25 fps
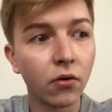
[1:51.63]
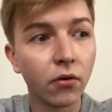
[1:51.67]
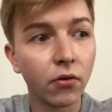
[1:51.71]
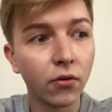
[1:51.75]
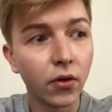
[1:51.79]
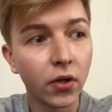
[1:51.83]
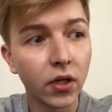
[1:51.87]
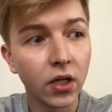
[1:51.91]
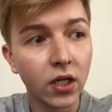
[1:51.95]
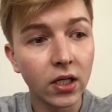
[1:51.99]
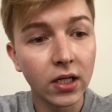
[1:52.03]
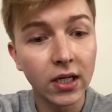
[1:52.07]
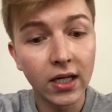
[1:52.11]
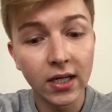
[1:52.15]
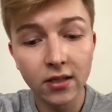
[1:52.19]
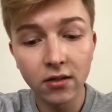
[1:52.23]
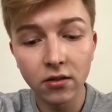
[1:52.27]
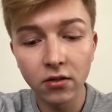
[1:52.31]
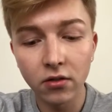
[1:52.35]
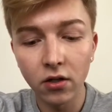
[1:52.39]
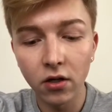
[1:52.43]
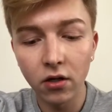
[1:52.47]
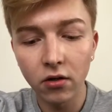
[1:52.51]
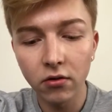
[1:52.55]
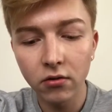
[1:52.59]
We get
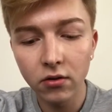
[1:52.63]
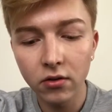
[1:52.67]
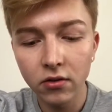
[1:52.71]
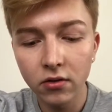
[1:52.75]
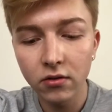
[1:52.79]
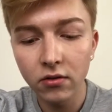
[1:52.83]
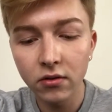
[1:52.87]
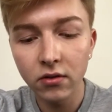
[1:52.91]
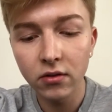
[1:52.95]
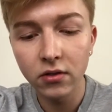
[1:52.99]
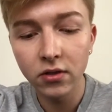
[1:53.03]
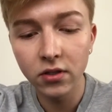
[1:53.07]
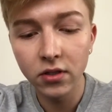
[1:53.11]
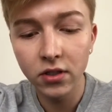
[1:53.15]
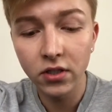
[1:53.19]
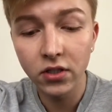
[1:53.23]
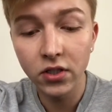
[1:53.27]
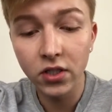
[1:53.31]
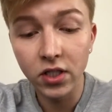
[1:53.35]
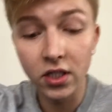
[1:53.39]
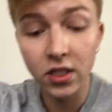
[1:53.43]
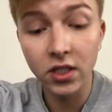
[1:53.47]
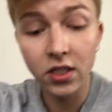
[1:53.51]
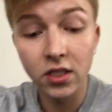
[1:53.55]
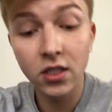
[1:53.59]
to know
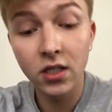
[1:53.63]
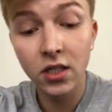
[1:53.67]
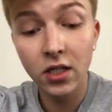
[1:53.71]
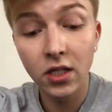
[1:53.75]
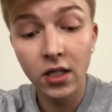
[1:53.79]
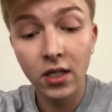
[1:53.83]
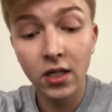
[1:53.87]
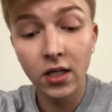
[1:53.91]
each other,